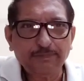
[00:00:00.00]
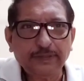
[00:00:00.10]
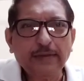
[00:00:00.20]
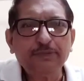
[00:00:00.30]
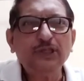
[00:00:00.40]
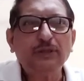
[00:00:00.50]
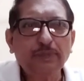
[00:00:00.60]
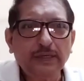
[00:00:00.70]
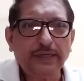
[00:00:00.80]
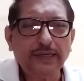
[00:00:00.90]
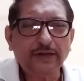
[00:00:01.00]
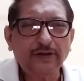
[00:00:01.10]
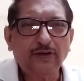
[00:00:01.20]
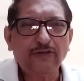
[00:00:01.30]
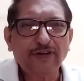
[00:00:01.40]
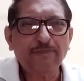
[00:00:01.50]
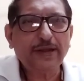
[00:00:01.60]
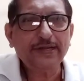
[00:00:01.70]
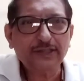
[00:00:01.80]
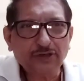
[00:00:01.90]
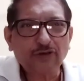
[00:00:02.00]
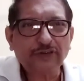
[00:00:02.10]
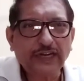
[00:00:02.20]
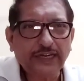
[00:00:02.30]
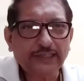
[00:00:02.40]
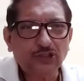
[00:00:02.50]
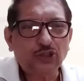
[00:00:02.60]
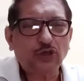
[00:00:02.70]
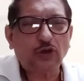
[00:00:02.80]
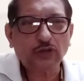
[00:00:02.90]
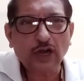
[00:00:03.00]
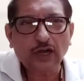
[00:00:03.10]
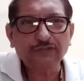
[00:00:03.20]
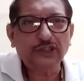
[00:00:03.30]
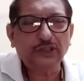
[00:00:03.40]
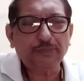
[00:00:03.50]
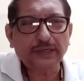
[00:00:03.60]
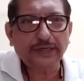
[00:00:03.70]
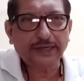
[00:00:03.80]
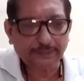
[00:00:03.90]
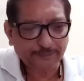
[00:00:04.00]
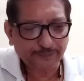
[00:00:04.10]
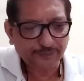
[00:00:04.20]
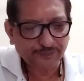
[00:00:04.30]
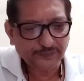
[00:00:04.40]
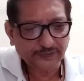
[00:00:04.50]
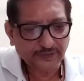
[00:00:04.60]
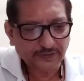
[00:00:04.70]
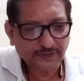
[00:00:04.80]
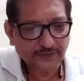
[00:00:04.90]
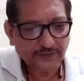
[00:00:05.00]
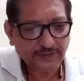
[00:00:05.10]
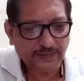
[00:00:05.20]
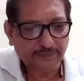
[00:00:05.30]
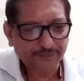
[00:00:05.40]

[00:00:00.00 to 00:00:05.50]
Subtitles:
kept in the building, or were painted or sketched or carved in the building. Then,